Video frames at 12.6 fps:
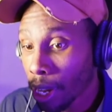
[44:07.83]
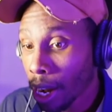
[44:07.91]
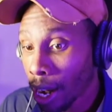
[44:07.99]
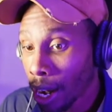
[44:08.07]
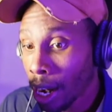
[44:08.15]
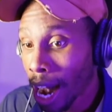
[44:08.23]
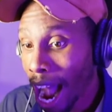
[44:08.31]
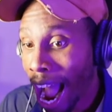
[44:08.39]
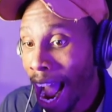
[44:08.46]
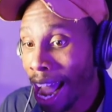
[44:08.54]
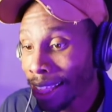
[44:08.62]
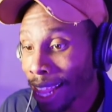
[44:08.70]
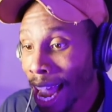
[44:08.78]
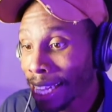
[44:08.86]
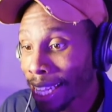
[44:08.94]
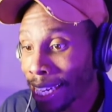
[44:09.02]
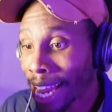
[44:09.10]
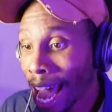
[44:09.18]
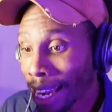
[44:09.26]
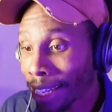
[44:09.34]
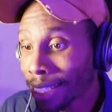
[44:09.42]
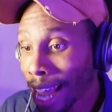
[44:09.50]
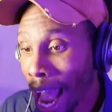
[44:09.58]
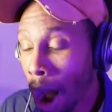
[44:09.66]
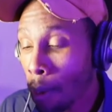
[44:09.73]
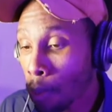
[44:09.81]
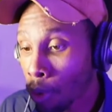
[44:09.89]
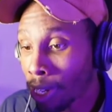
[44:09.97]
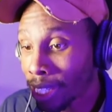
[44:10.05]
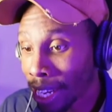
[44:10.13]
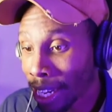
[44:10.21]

I like the Dallas Cowboys